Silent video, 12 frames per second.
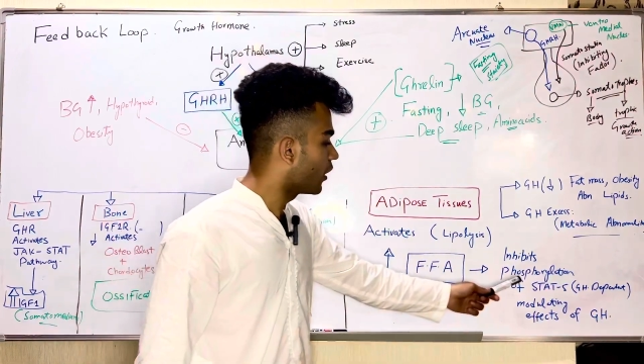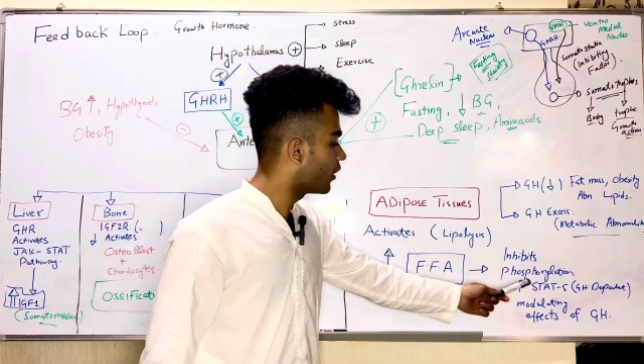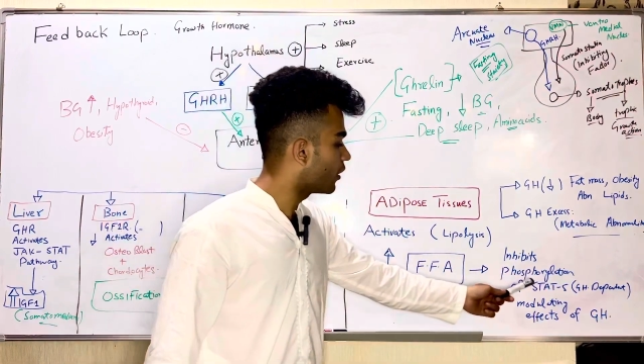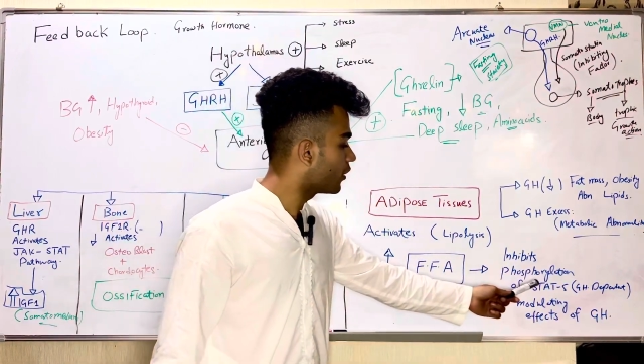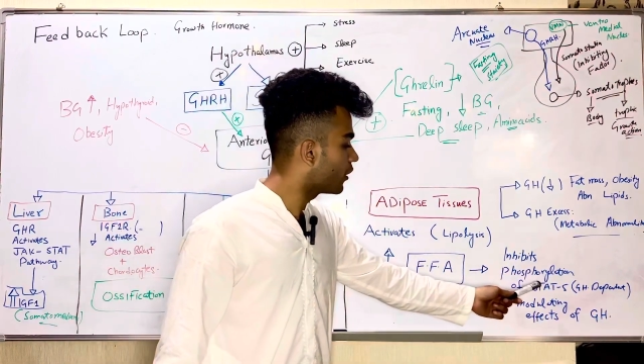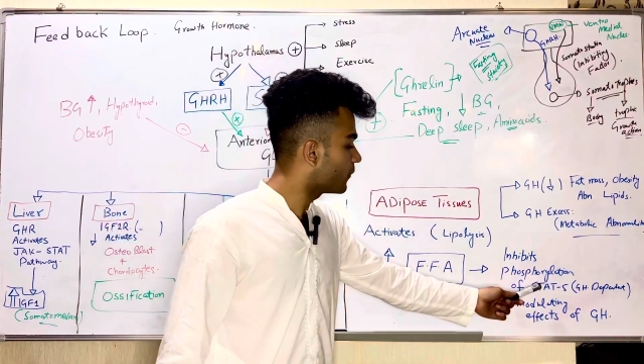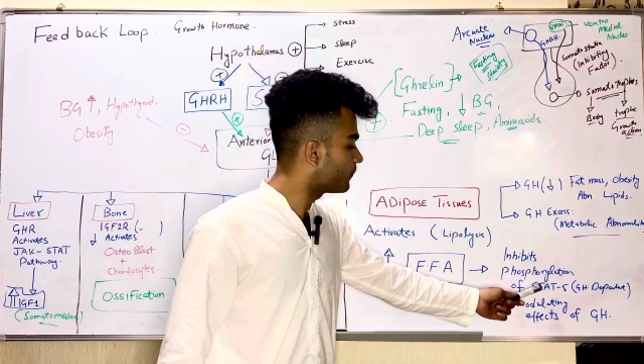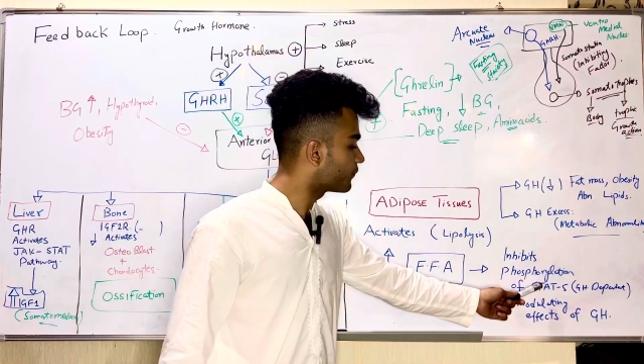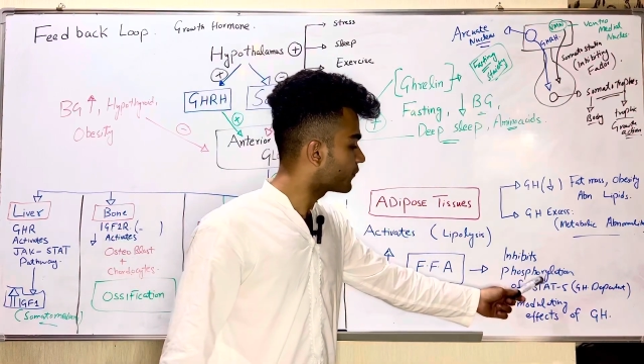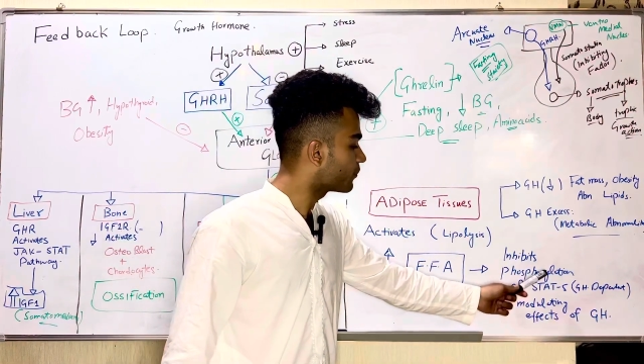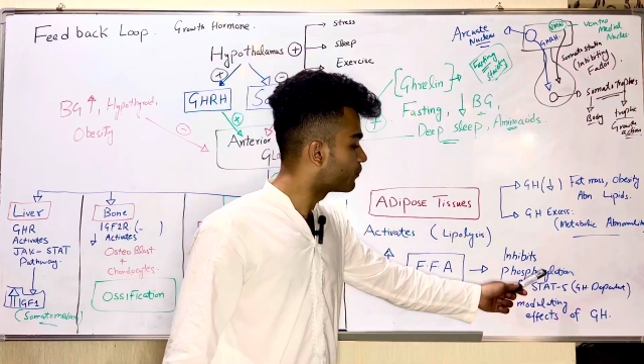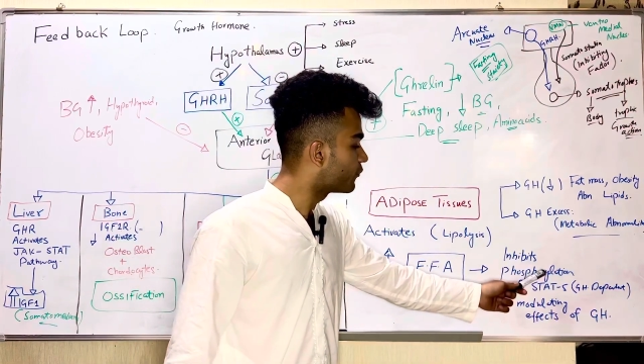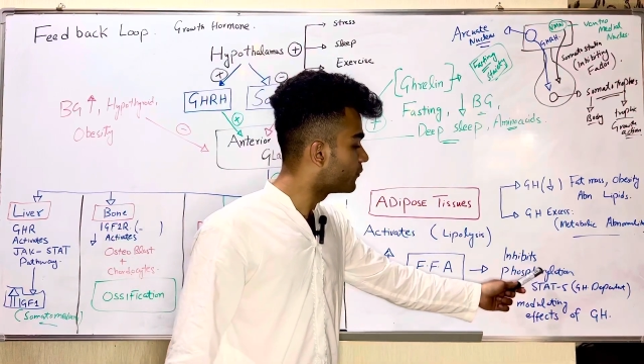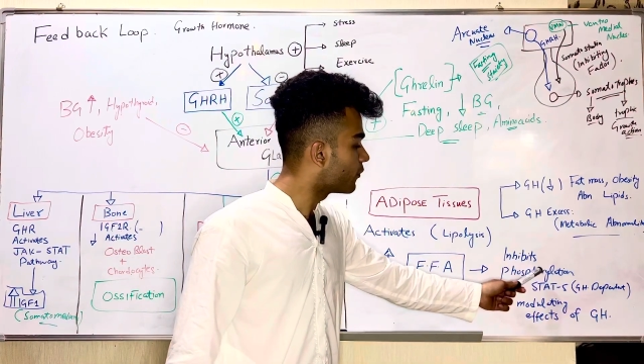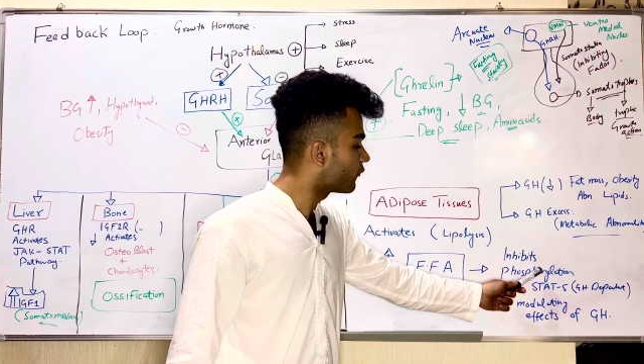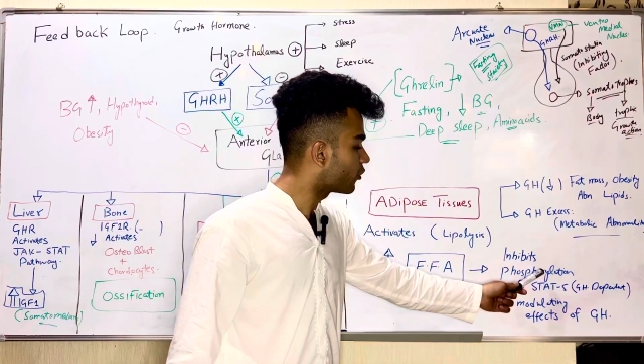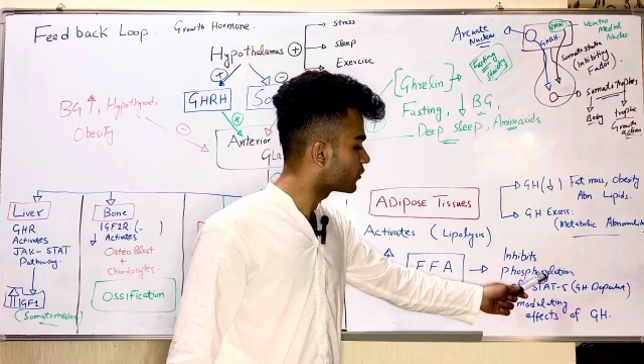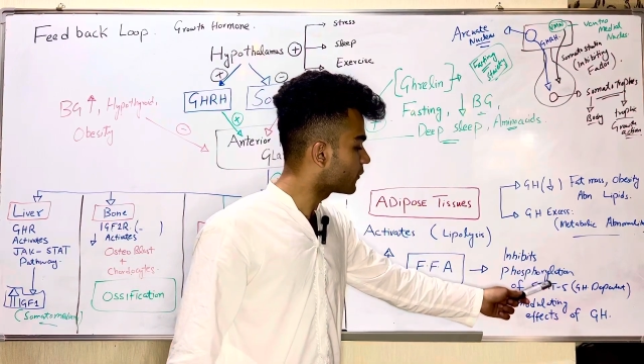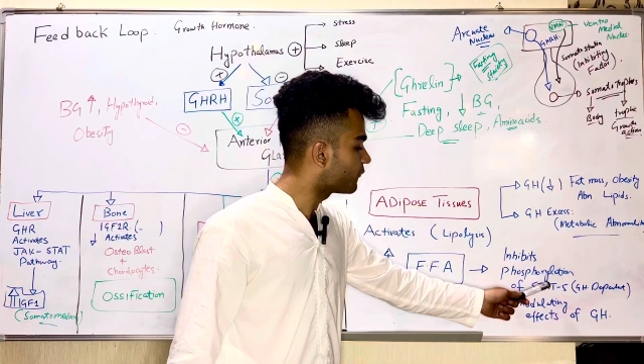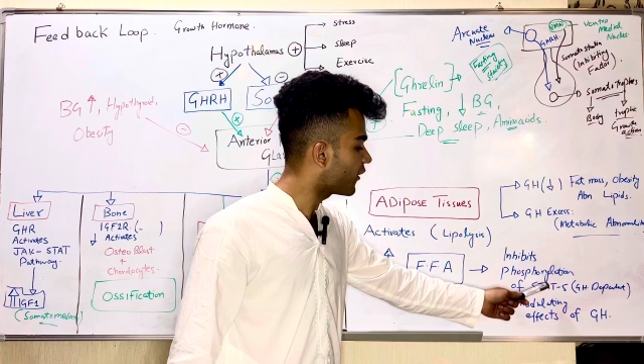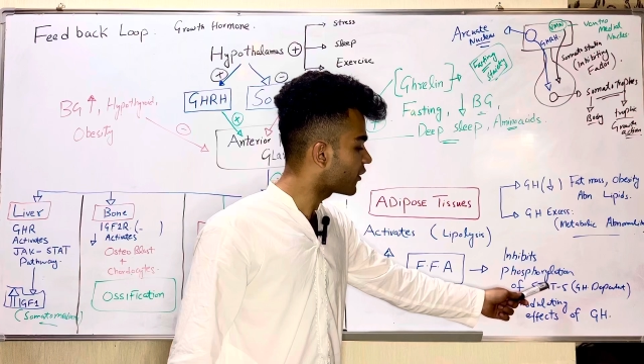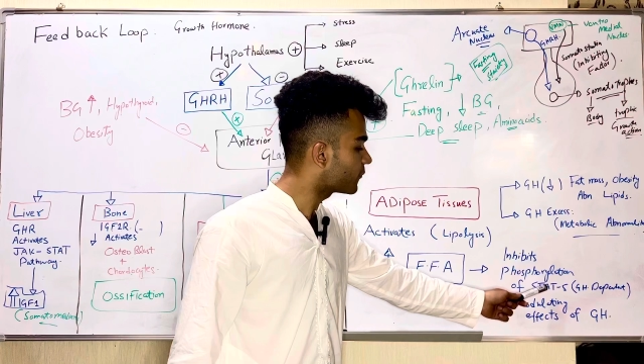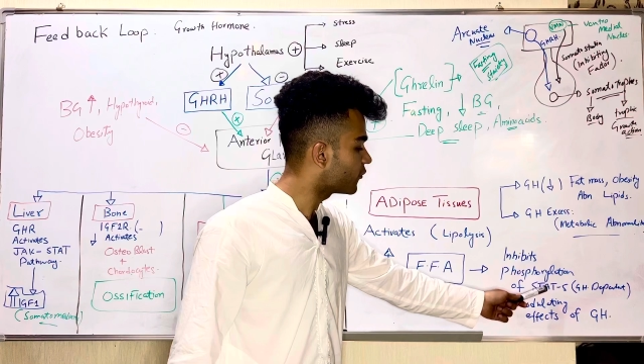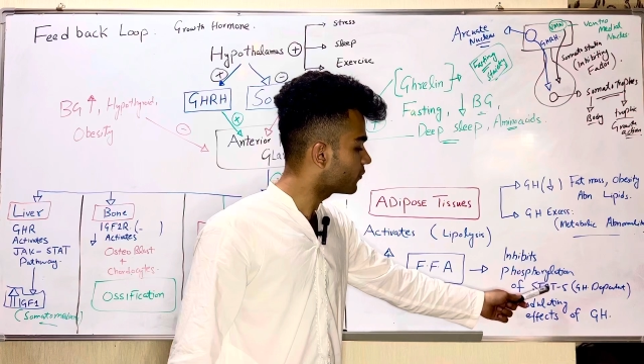uh, for the
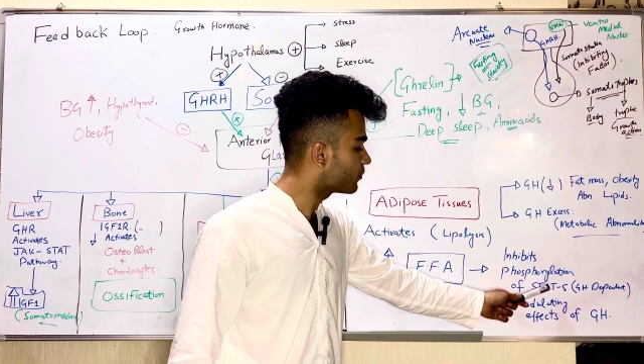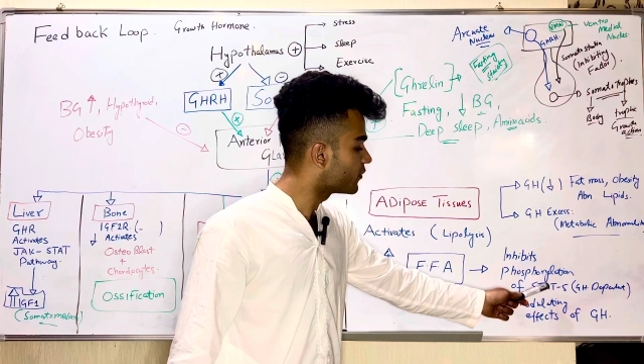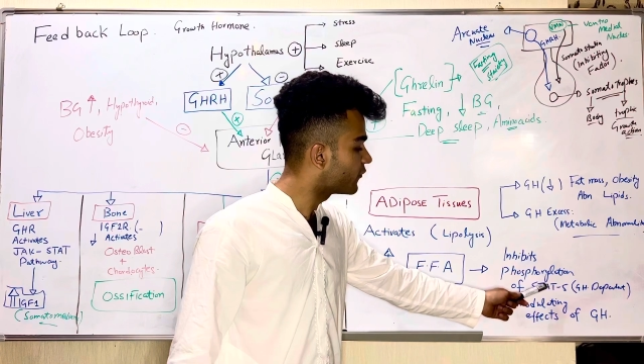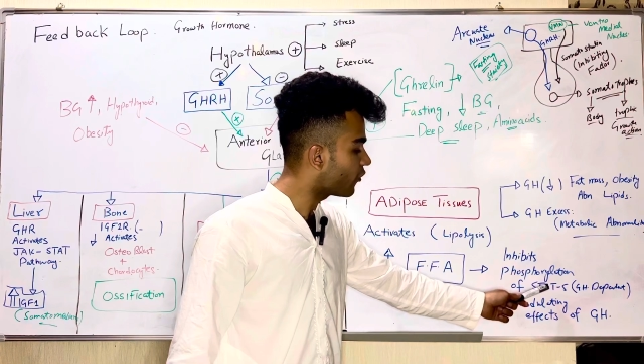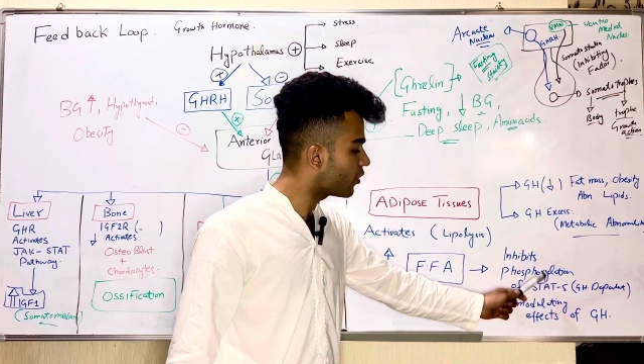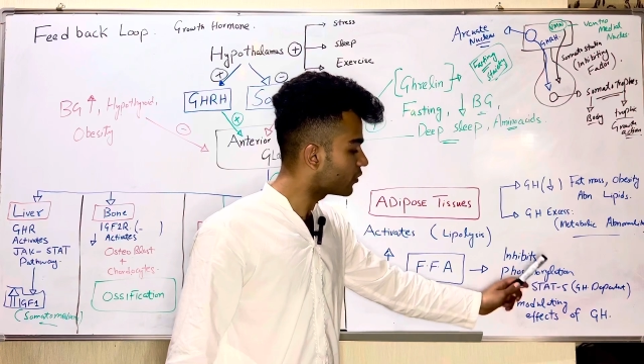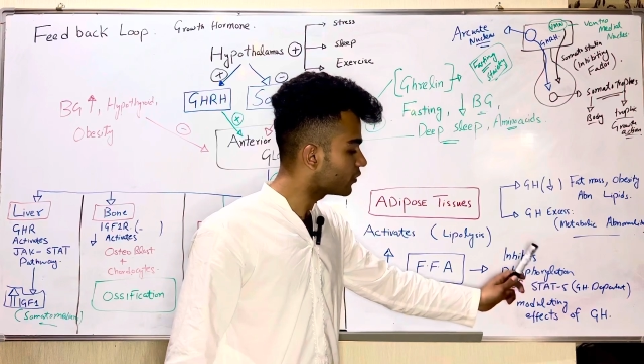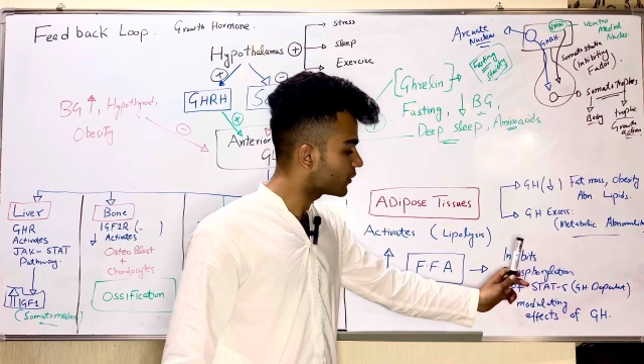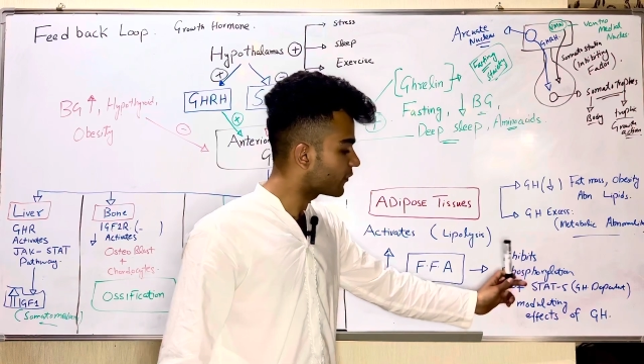before